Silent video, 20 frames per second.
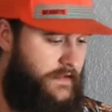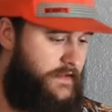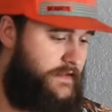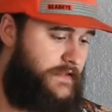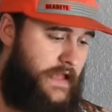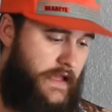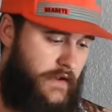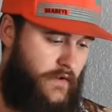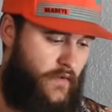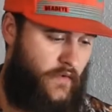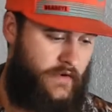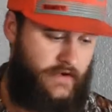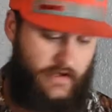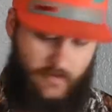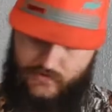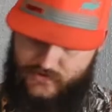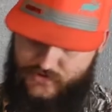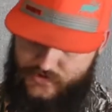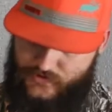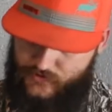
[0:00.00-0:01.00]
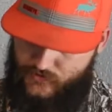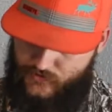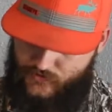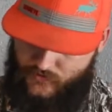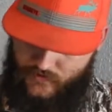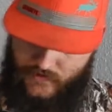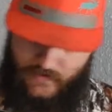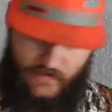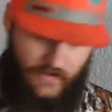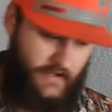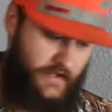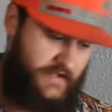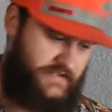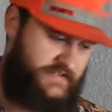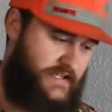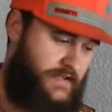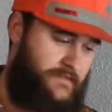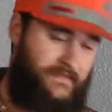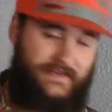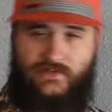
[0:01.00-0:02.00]
Category number 2 is
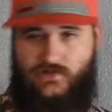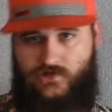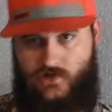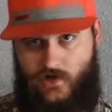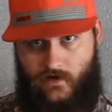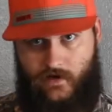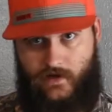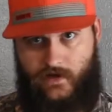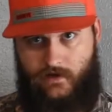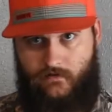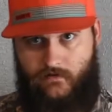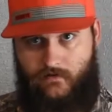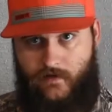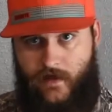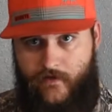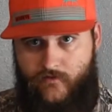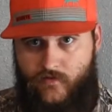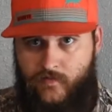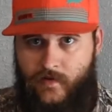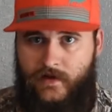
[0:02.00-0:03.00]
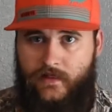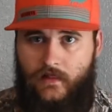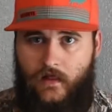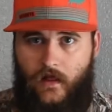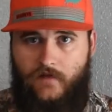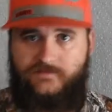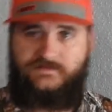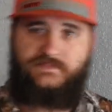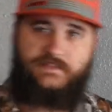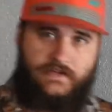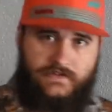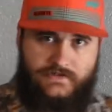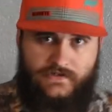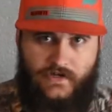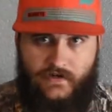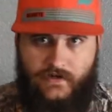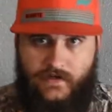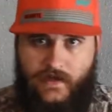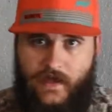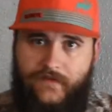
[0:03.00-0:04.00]
going to be jerky. Everybody loves deer
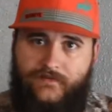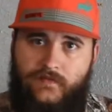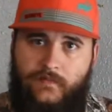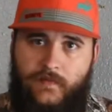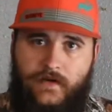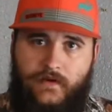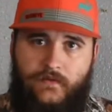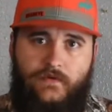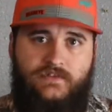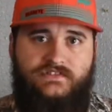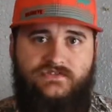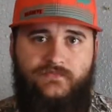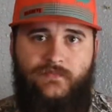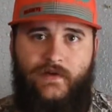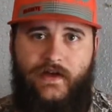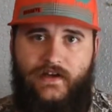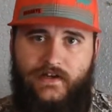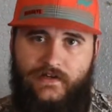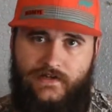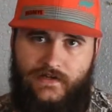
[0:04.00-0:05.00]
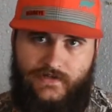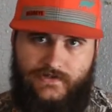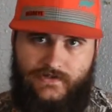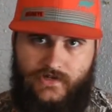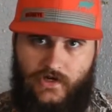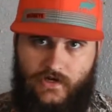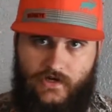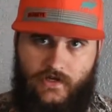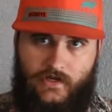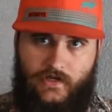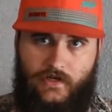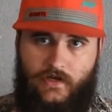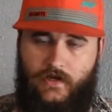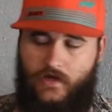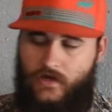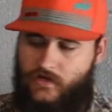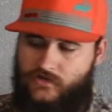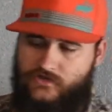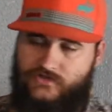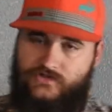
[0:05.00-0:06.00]
jerky. Everybody wants to make deer jerky.
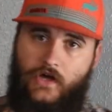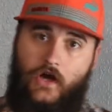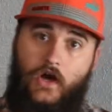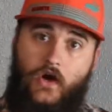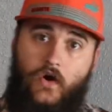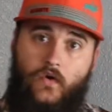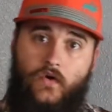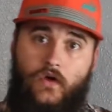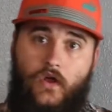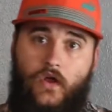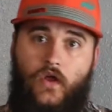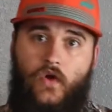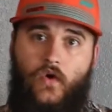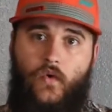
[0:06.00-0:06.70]
So,